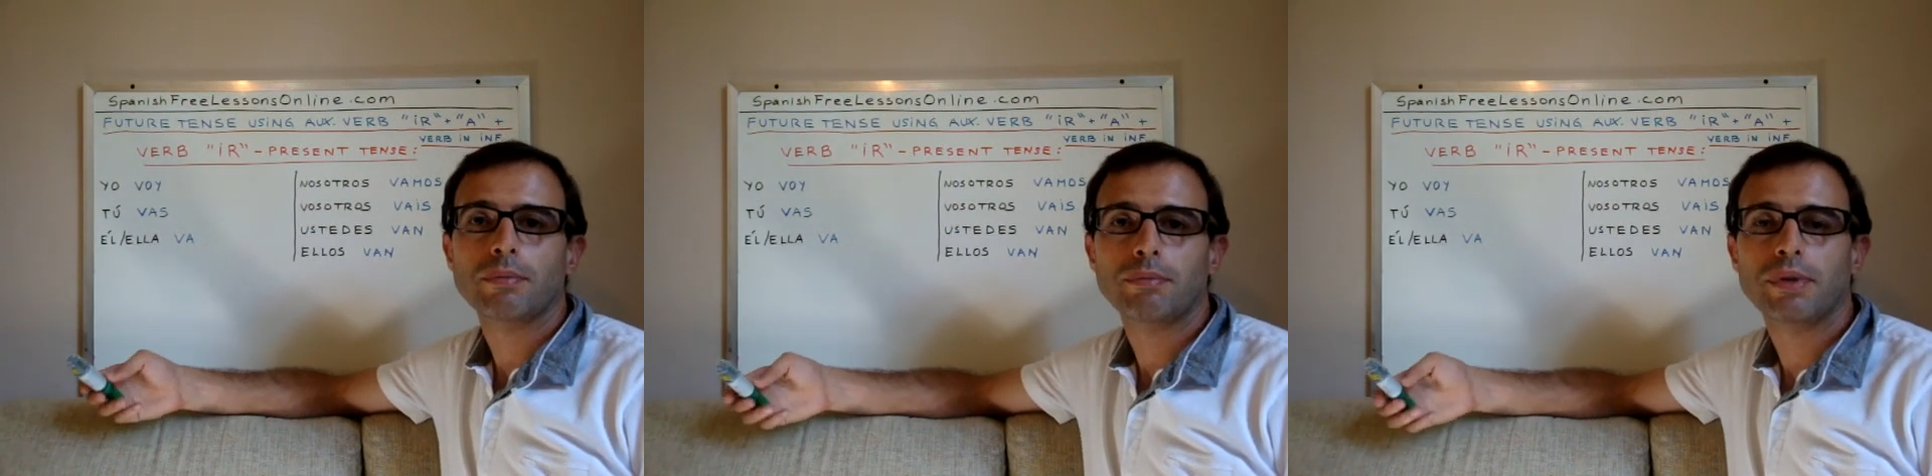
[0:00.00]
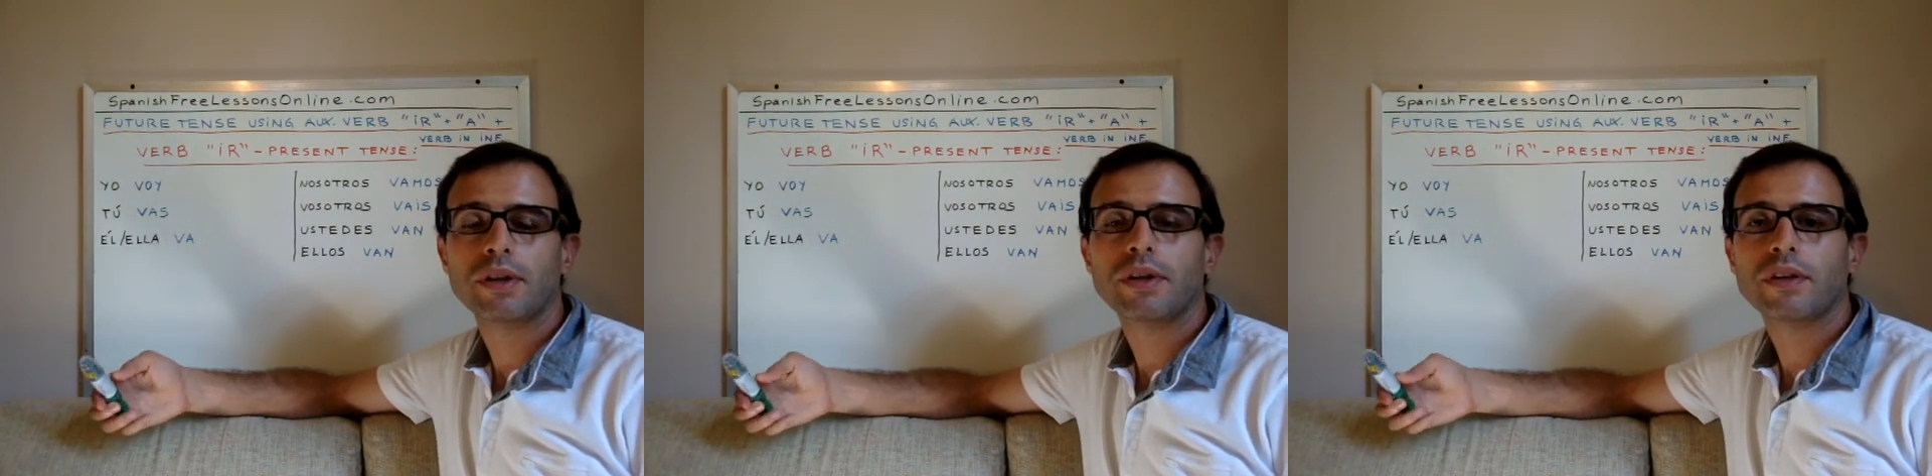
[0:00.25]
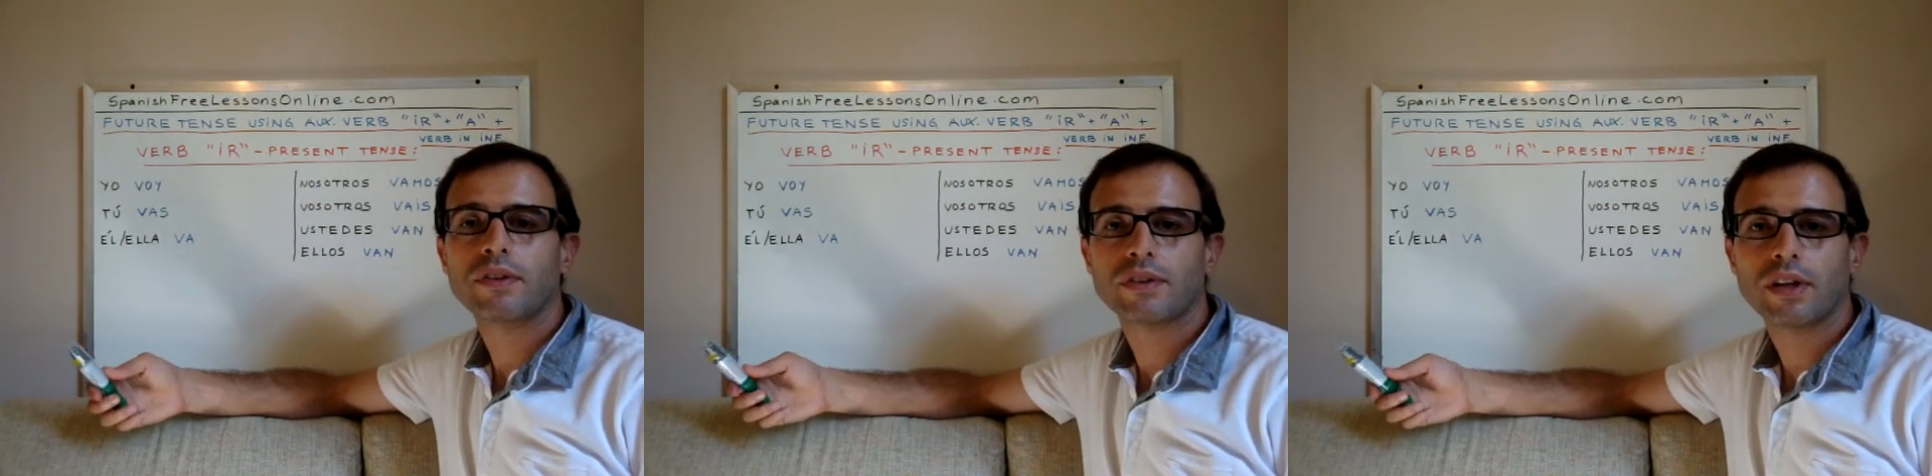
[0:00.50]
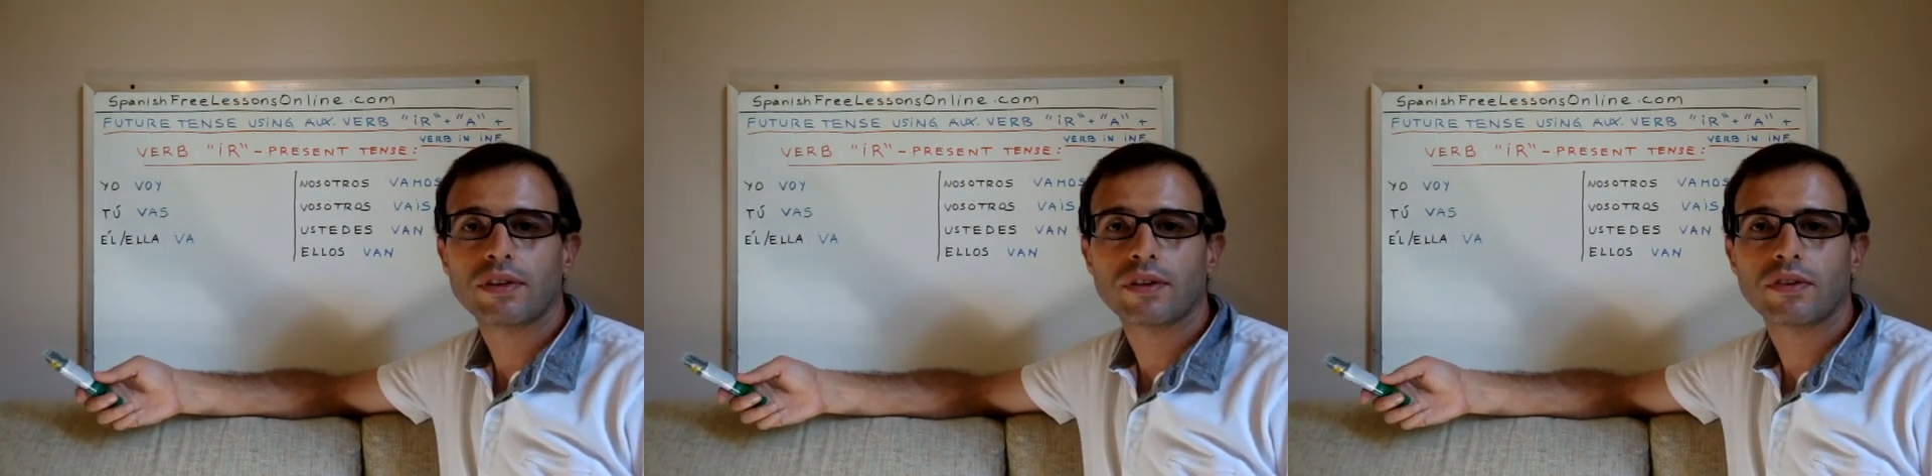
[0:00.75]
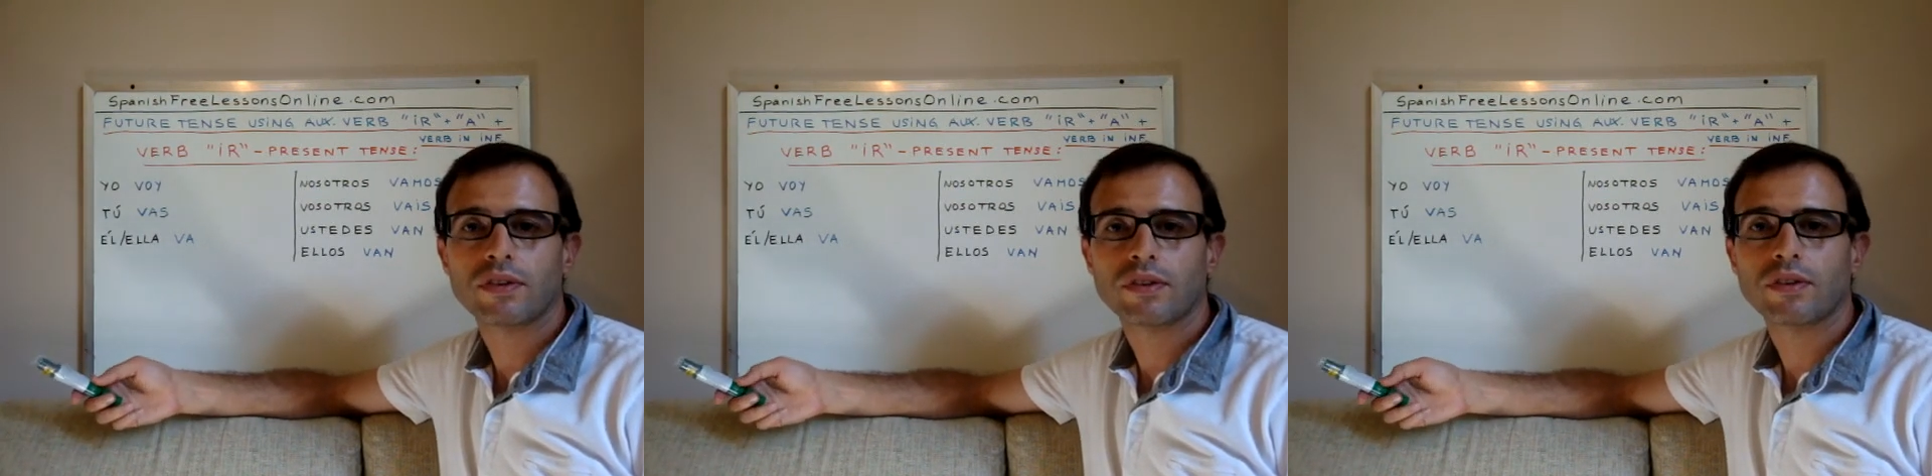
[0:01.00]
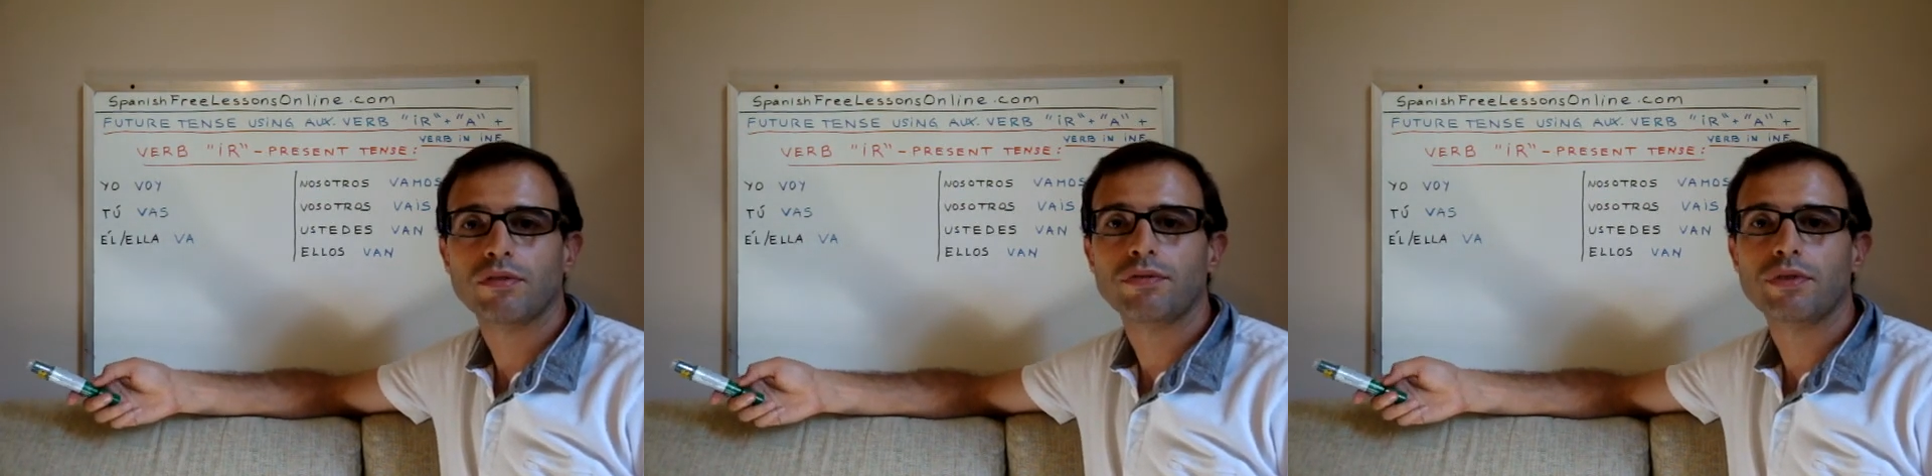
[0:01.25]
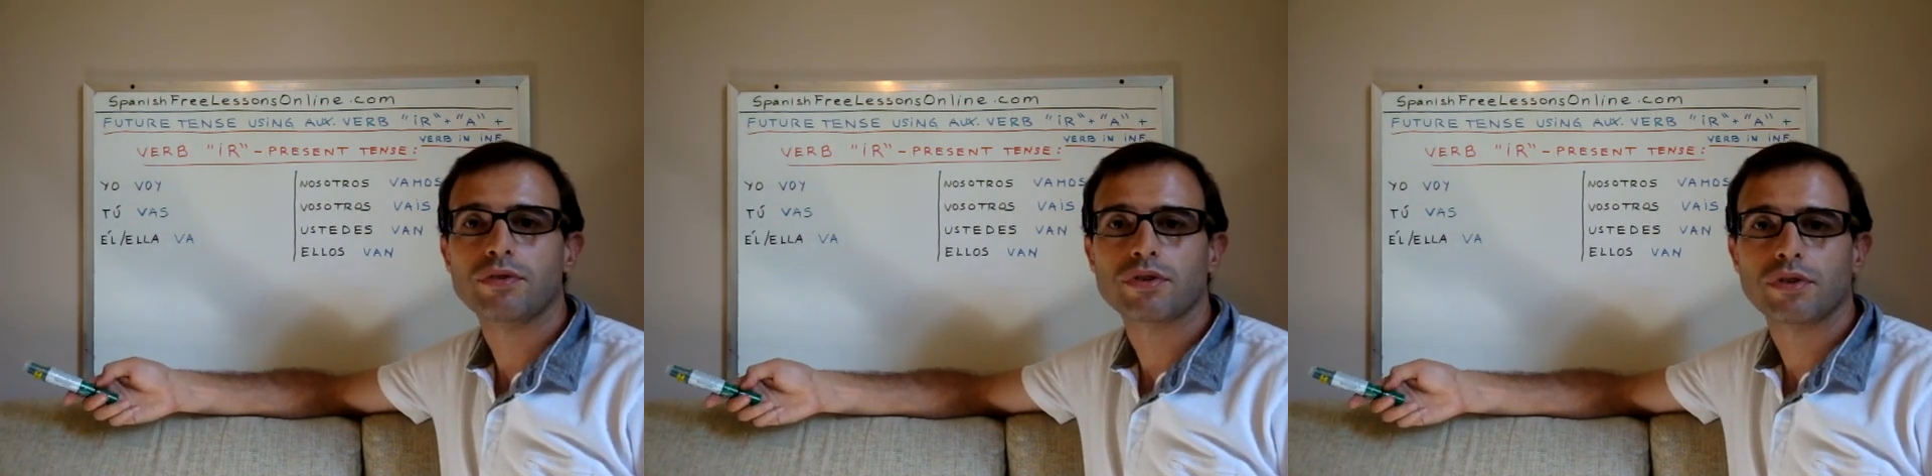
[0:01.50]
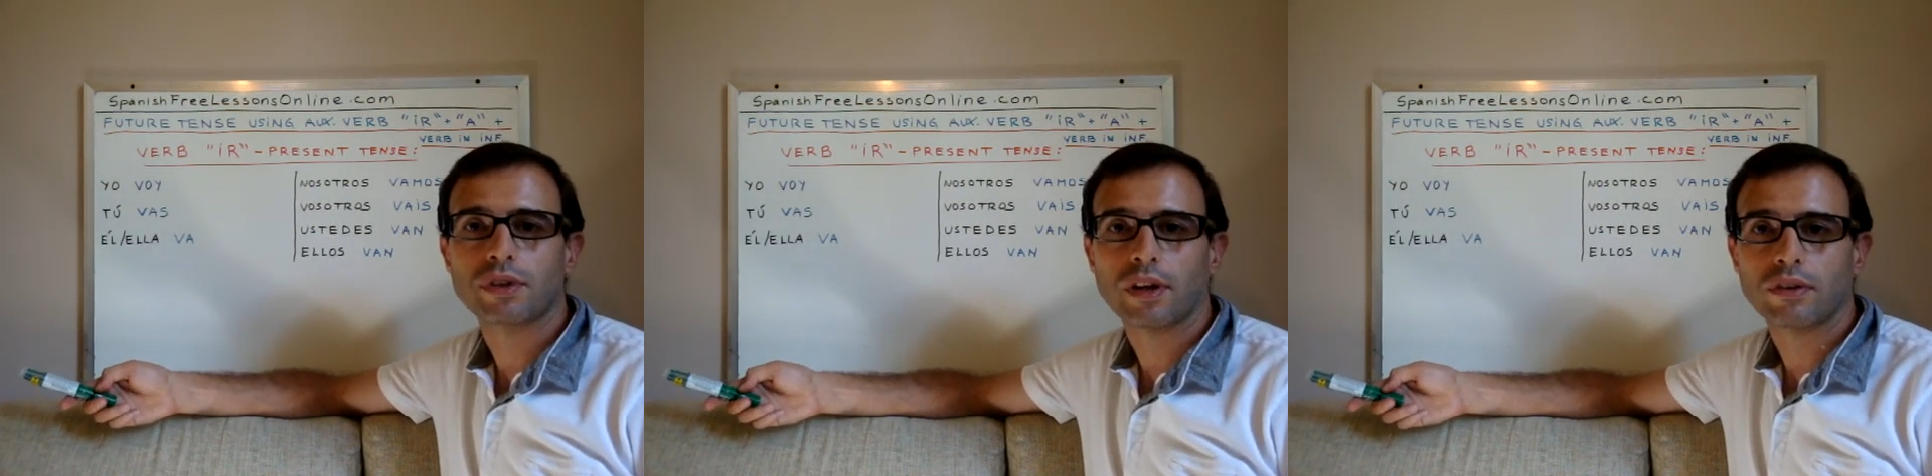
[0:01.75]
building sentences in future
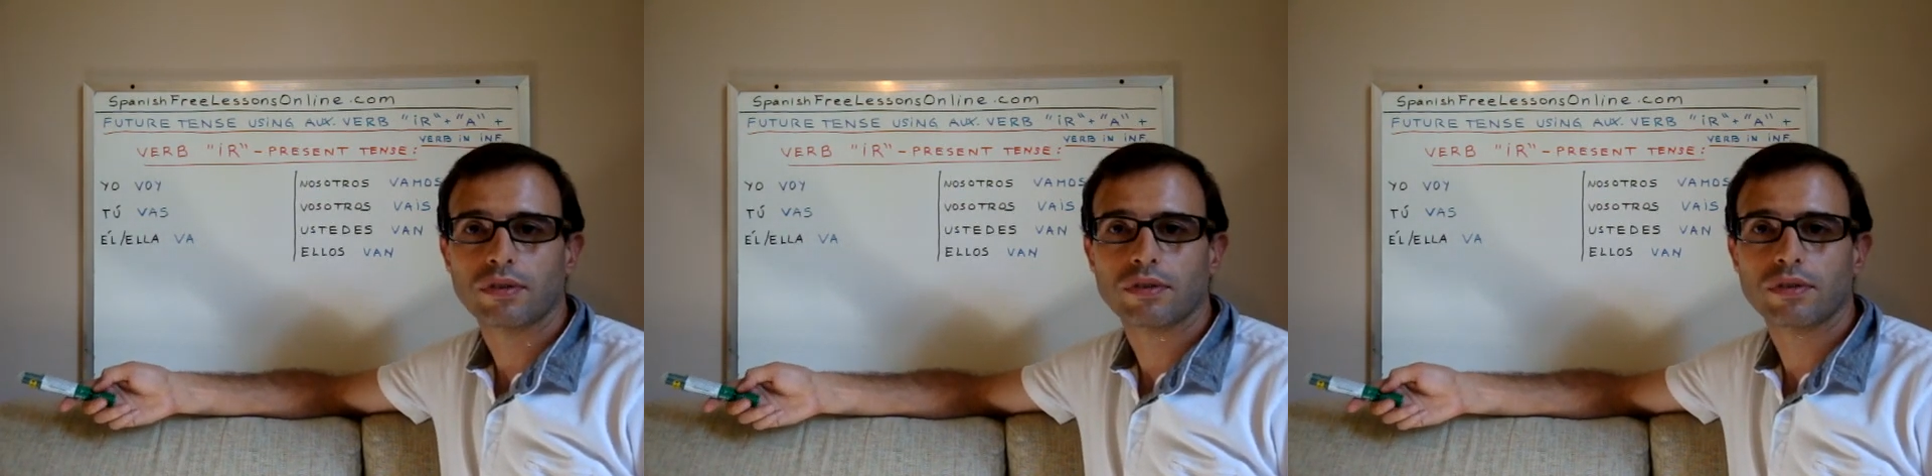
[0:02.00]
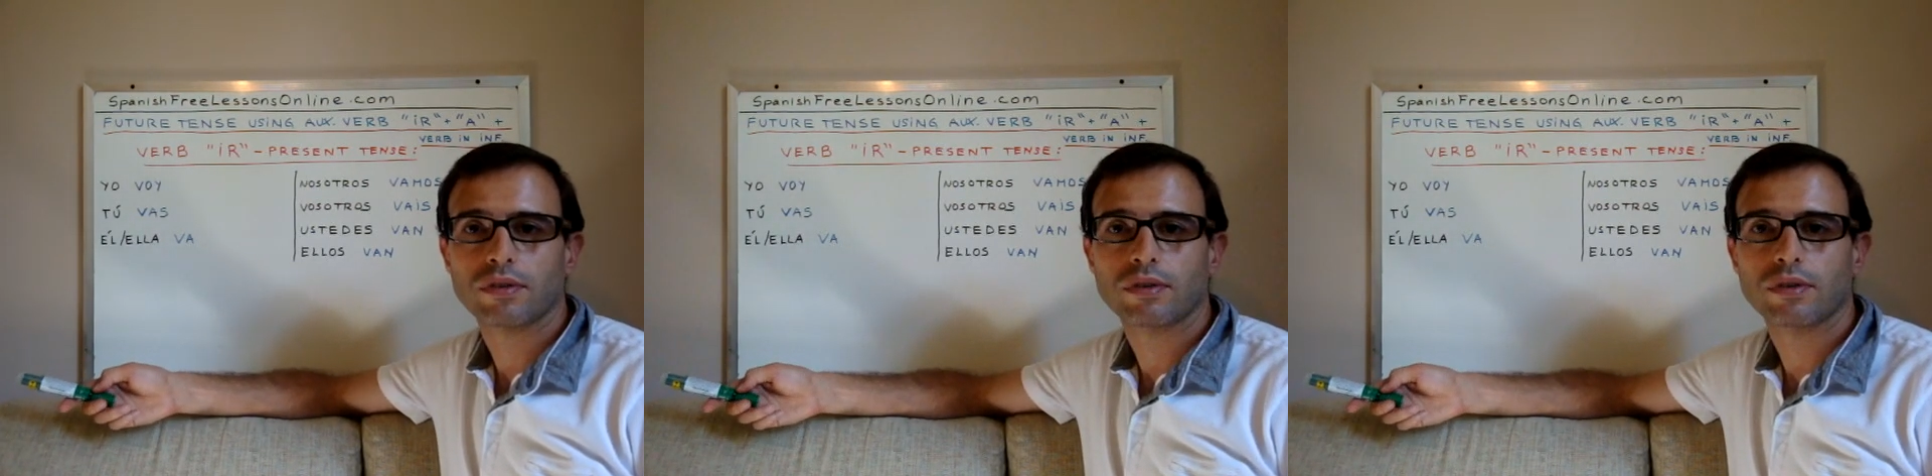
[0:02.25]
tense.